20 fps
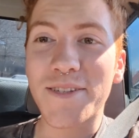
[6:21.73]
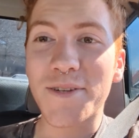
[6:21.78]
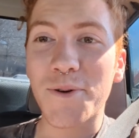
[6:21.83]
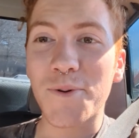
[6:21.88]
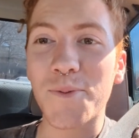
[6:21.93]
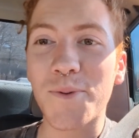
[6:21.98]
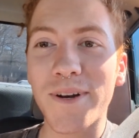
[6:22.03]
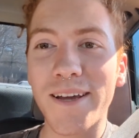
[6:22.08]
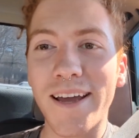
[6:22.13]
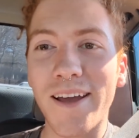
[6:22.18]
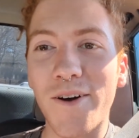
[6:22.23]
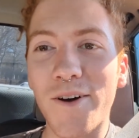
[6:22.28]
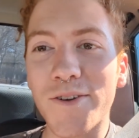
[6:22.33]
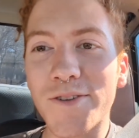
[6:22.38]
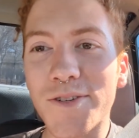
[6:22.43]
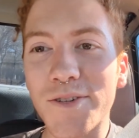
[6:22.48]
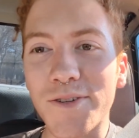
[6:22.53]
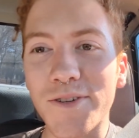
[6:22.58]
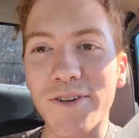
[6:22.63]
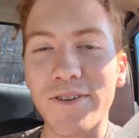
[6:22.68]
so what I
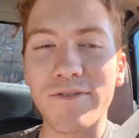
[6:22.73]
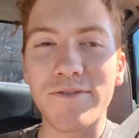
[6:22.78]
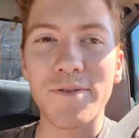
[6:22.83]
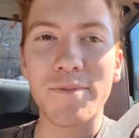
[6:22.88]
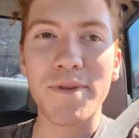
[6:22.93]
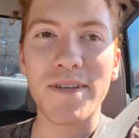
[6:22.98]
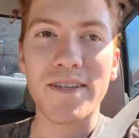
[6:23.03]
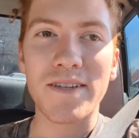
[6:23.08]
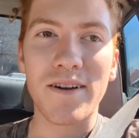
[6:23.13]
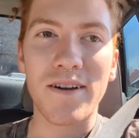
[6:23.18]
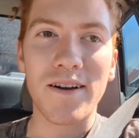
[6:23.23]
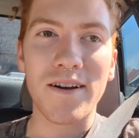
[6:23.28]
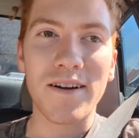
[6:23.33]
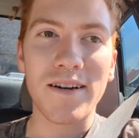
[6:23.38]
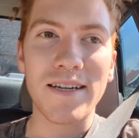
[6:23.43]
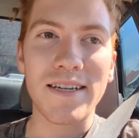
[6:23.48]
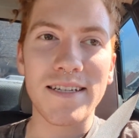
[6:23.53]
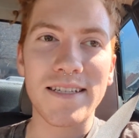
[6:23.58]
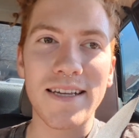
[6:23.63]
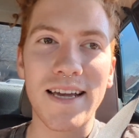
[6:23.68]
also learned from this car
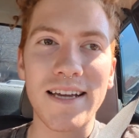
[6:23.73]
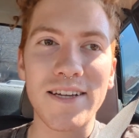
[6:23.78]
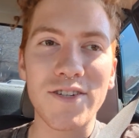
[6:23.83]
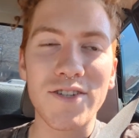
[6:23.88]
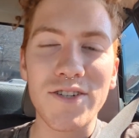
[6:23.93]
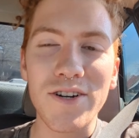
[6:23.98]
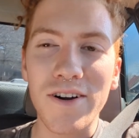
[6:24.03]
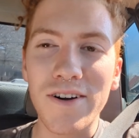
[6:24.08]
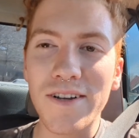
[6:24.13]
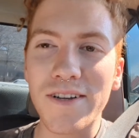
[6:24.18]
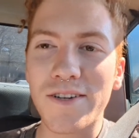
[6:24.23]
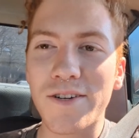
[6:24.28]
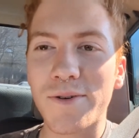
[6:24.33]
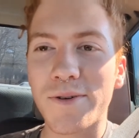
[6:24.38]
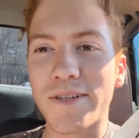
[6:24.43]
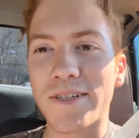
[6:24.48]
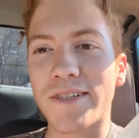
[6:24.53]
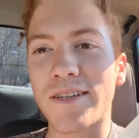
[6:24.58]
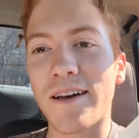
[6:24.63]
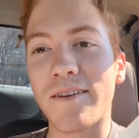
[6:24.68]
is I started
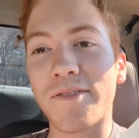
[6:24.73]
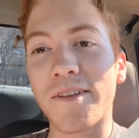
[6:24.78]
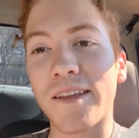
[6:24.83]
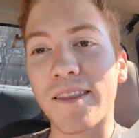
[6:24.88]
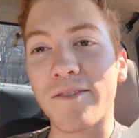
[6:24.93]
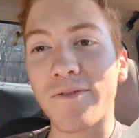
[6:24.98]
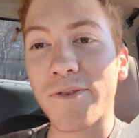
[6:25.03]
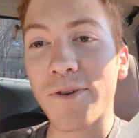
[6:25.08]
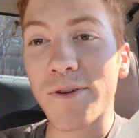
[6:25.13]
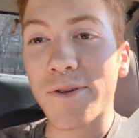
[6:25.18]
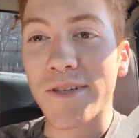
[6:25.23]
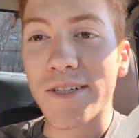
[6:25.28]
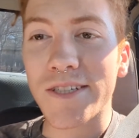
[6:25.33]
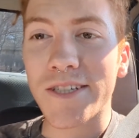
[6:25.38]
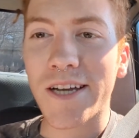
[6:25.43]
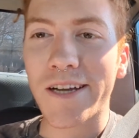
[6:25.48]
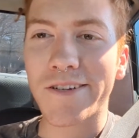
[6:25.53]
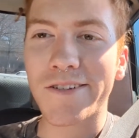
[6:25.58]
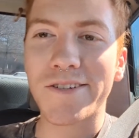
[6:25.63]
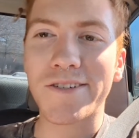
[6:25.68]
doing stuff like the fuel
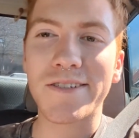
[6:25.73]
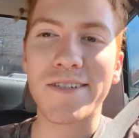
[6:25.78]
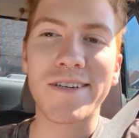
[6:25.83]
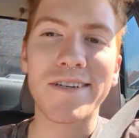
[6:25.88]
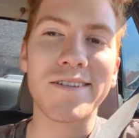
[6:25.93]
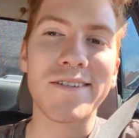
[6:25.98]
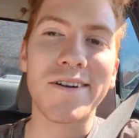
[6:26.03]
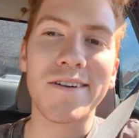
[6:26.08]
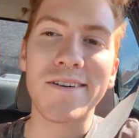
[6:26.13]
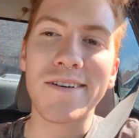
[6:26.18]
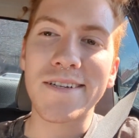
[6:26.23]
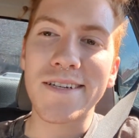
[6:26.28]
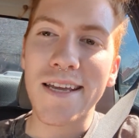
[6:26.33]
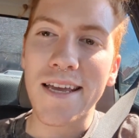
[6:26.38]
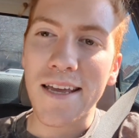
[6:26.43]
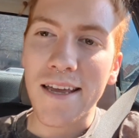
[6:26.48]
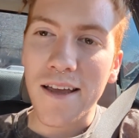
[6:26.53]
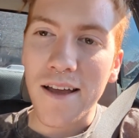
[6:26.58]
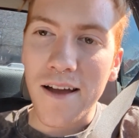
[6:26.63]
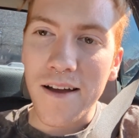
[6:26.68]
injectors. I started
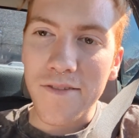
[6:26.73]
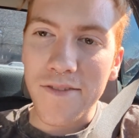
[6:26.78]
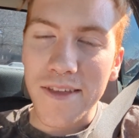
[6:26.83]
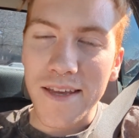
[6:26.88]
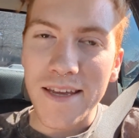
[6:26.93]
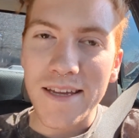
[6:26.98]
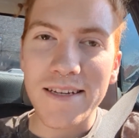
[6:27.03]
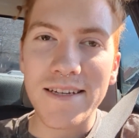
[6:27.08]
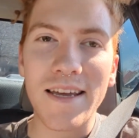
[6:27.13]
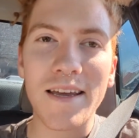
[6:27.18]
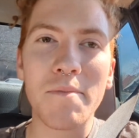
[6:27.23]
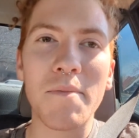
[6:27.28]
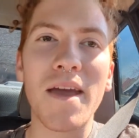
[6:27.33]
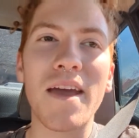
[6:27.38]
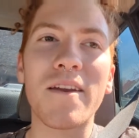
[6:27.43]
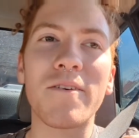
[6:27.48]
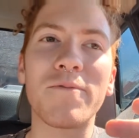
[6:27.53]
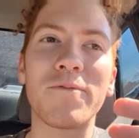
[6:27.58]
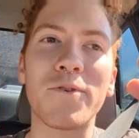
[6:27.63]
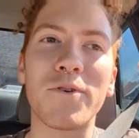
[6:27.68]
taking off the intake
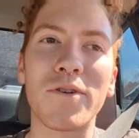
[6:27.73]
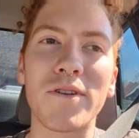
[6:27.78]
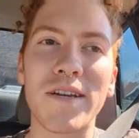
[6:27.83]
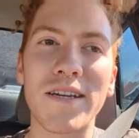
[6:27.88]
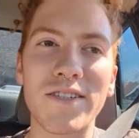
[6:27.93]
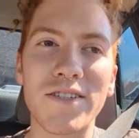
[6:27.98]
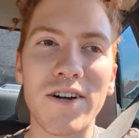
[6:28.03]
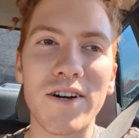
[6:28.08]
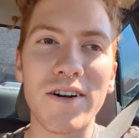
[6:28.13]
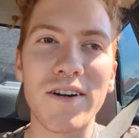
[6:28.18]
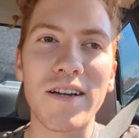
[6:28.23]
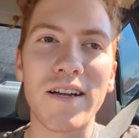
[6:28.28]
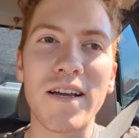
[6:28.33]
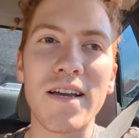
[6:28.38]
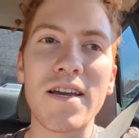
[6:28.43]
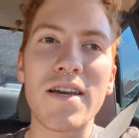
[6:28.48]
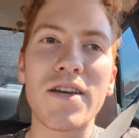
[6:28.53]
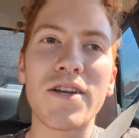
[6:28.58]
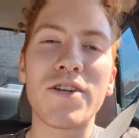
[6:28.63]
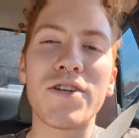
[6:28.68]
manifold. I started
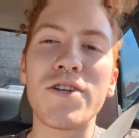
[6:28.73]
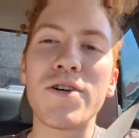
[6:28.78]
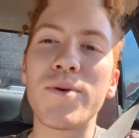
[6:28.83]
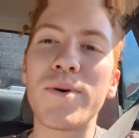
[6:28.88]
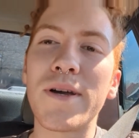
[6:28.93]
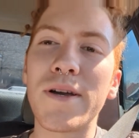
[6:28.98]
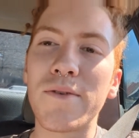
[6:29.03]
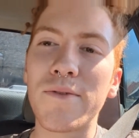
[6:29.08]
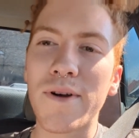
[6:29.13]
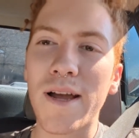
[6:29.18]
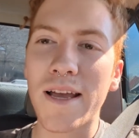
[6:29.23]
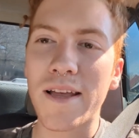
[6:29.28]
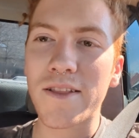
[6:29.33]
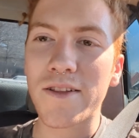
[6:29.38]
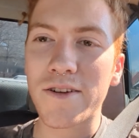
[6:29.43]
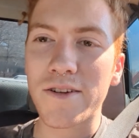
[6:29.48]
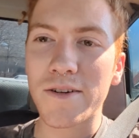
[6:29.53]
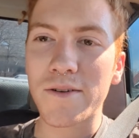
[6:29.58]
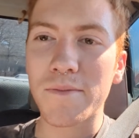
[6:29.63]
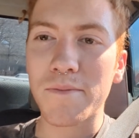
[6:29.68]
doing
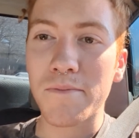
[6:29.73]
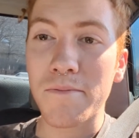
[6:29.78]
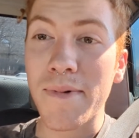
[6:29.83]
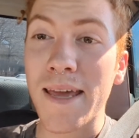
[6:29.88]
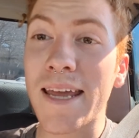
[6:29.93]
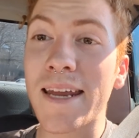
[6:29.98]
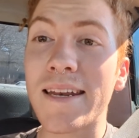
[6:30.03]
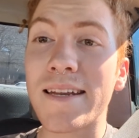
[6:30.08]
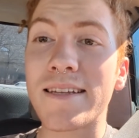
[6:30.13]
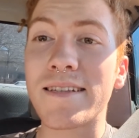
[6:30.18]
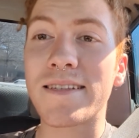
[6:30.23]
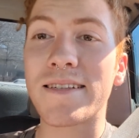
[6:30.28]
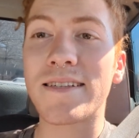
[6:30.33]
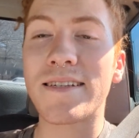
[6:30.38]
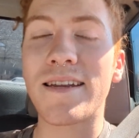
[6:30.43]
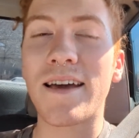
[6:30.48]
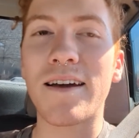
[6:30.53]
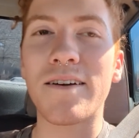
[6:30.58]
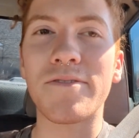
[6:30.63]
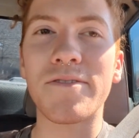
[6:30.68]
regular maintenance
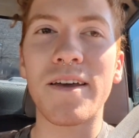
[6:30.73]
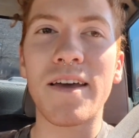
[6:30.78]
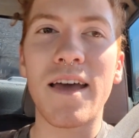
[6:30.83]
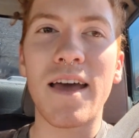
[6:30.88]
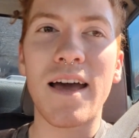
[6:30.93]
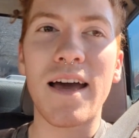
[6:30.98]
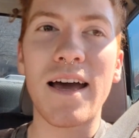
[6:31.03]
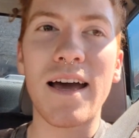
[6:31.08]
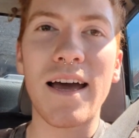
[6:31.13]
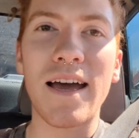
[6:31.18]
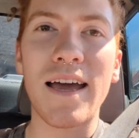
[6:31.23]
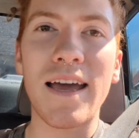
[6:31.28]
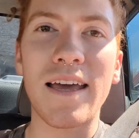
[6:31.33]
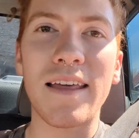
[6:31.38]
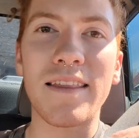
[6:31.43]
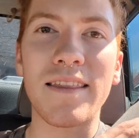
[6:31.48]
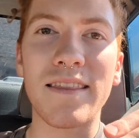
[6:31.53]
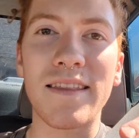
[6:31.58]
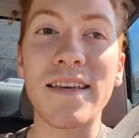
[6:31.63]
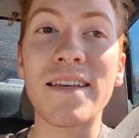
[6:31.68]
stuff.
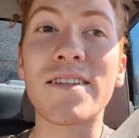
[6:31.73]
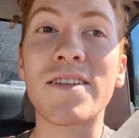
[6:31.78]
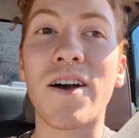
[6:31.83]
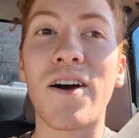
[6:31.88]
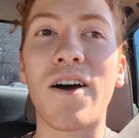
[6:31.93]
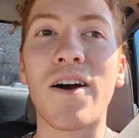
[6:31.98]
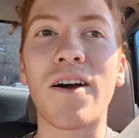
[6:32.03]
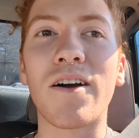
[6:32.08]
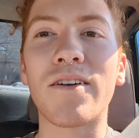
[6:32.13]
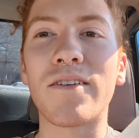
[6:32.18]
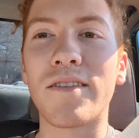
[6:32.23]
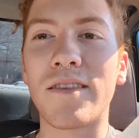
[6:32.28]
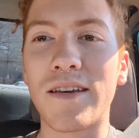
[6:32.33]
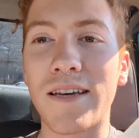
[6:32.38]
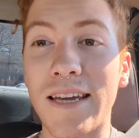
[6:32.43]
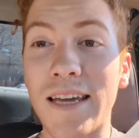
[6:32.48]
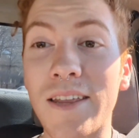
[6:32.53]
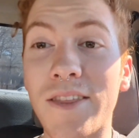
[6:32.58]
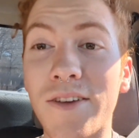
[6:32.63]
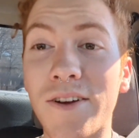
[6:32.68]
And this car,
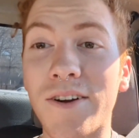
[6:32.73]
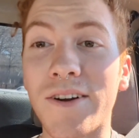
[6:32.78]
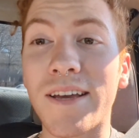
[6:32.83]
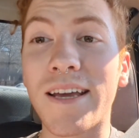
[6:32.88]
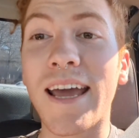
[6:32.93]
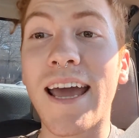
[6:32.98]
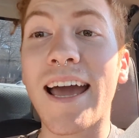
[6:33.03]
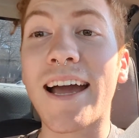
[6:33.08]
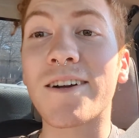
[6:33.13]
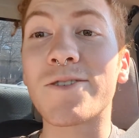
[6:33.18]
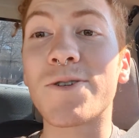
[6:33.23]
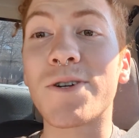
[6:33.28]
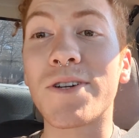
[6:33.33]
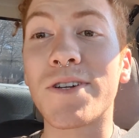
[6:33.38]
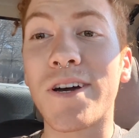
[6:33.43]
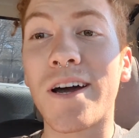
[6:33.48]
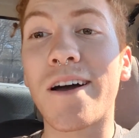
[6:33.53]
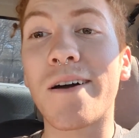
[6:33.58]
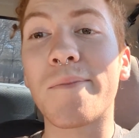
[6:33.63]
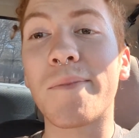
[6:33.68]
the E30, actually
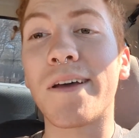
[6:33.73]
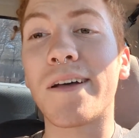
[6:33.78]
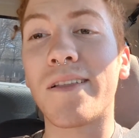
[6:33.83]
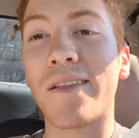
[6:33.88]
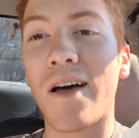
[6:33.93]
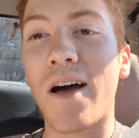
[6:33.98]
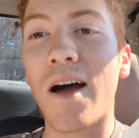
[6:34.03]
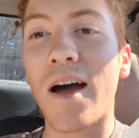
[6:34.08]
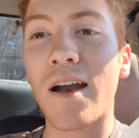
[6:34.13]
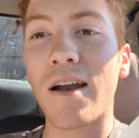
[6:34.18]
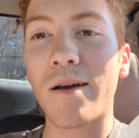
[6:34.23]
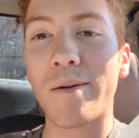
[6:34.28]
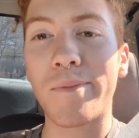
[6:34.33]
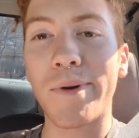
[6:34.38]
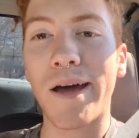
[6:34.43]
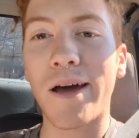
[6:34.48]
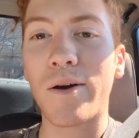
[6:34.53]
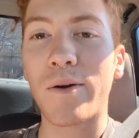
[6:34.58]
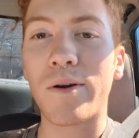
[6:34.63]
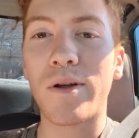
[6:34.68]
taught me a lot
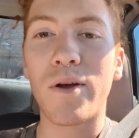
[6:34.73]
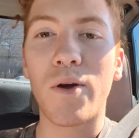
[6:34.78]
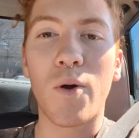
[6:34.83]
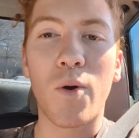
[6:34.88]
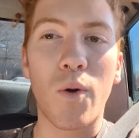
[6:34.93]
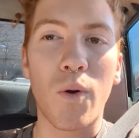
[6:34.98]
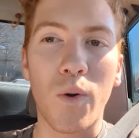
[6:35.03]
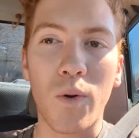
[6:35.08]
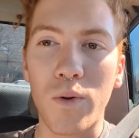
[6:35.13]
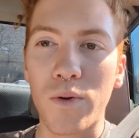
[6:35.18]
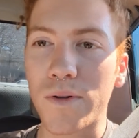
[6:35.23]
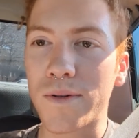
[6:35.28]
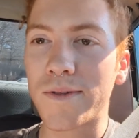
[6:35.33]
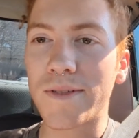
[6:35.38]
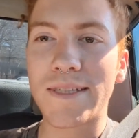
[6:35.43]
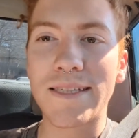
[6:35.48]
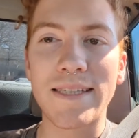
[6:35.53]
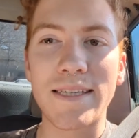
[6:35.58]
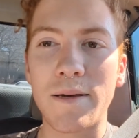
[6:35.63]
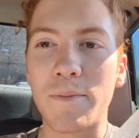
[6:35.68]
about
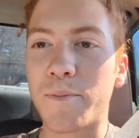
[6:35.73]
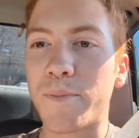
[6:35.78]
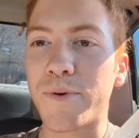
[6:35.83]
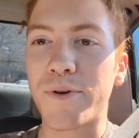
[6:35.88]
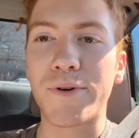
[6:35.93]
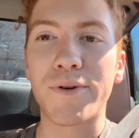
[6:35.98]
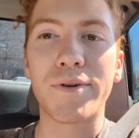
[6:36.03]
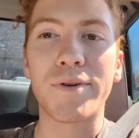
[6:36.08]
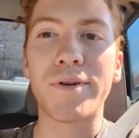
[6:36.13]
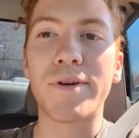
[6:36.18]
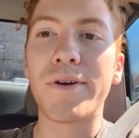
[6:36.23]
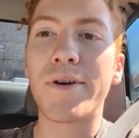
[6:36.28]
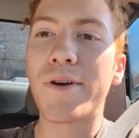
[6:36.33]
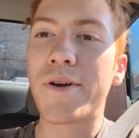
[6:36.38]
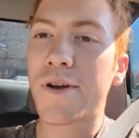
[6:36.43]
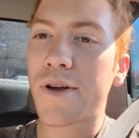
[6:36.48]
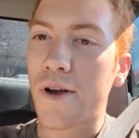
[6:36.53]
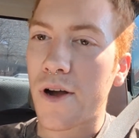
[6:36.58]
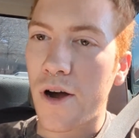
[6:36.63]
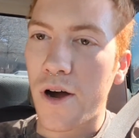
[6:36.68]
old, simple
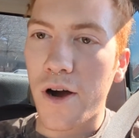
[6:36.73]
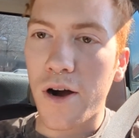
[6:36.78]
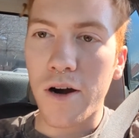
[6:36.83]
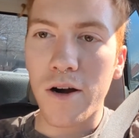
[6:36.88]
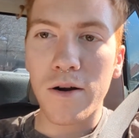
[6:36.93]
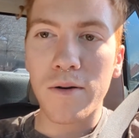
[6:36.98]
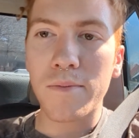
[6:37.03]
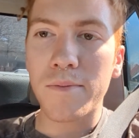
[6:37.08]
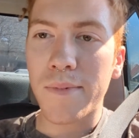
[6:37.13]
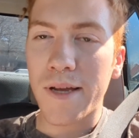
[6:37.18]
car